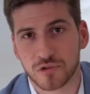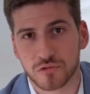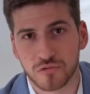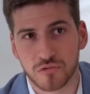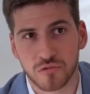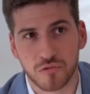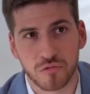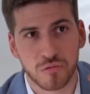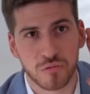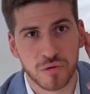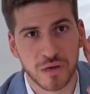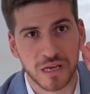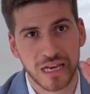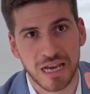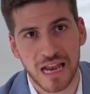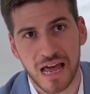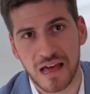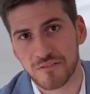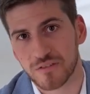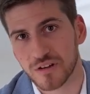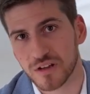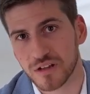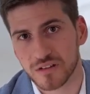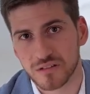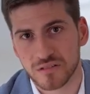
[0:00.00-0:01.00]
to
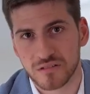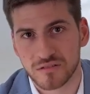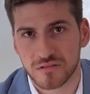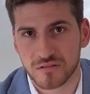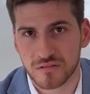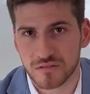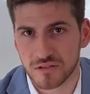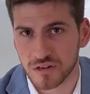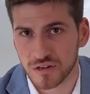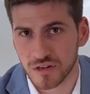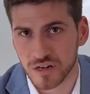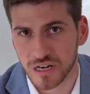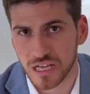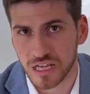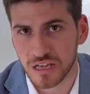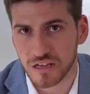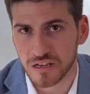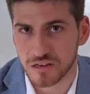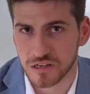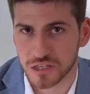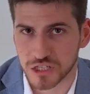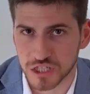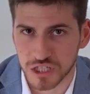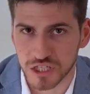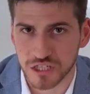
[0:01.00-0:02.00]

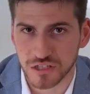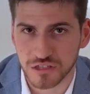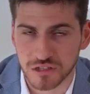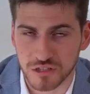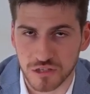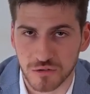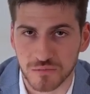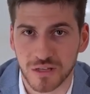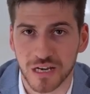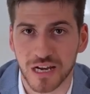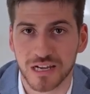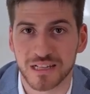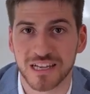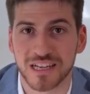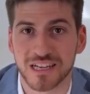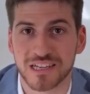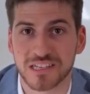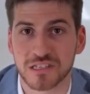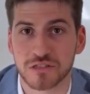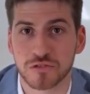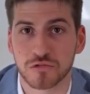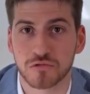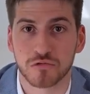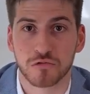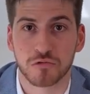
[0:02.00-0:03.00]
11:30, something like
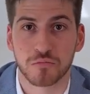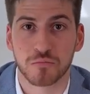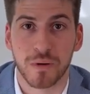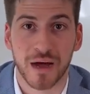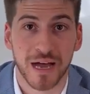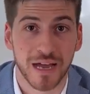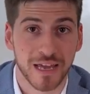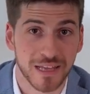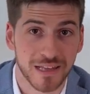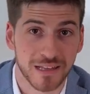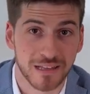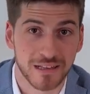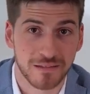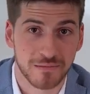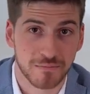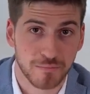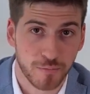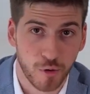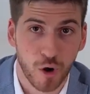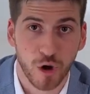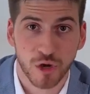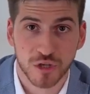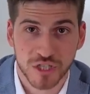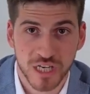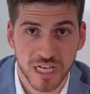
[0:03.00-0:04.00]
this, to my
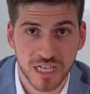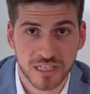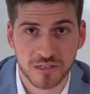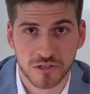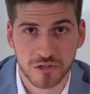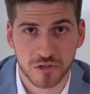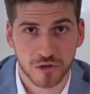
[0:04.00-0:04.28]
projects.